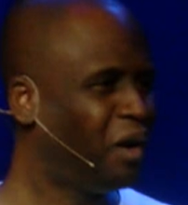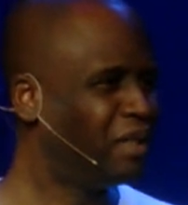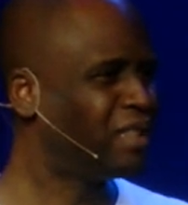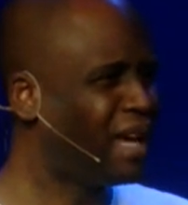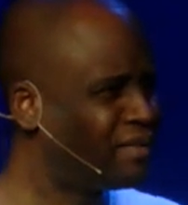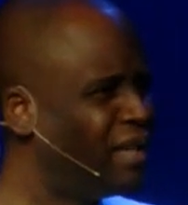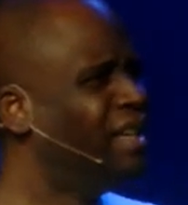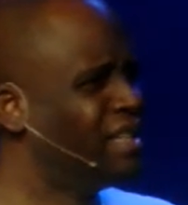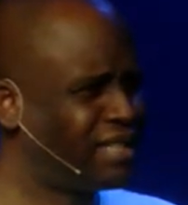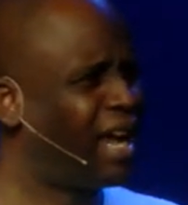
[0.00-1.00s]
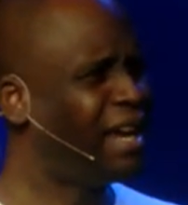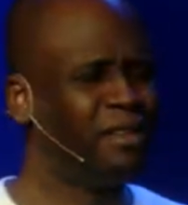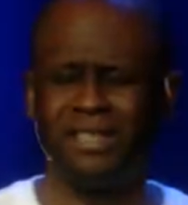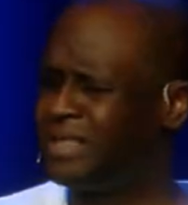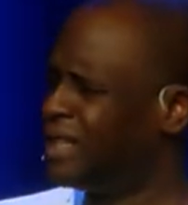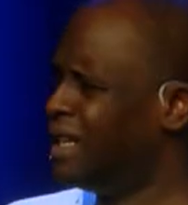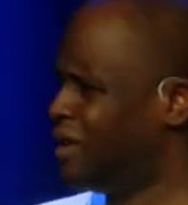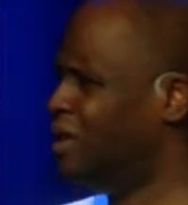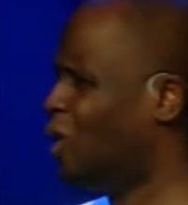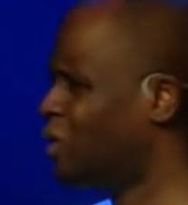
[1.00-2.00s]
this isn't in the
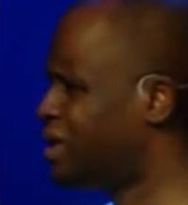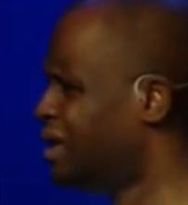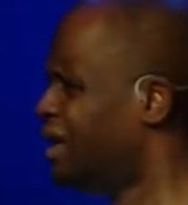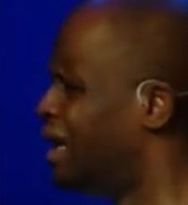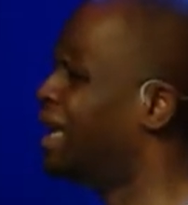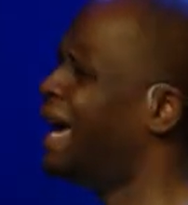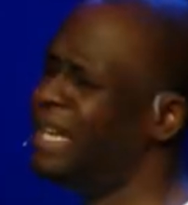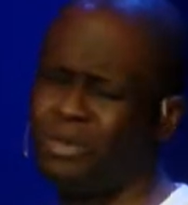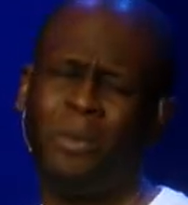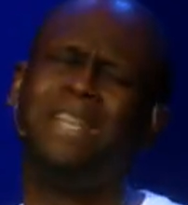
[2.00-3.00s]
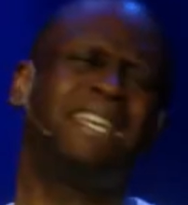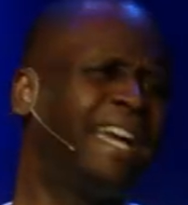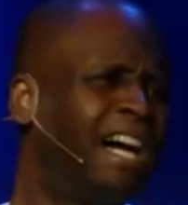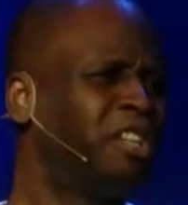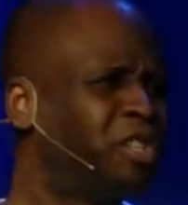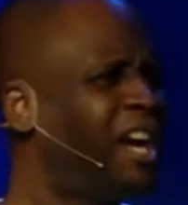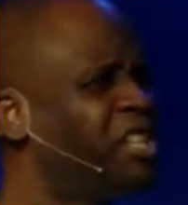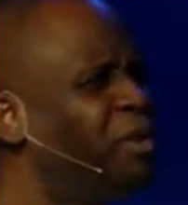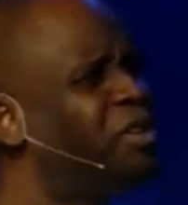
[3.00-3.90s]
notes. Ladies, when we take out the trash, will you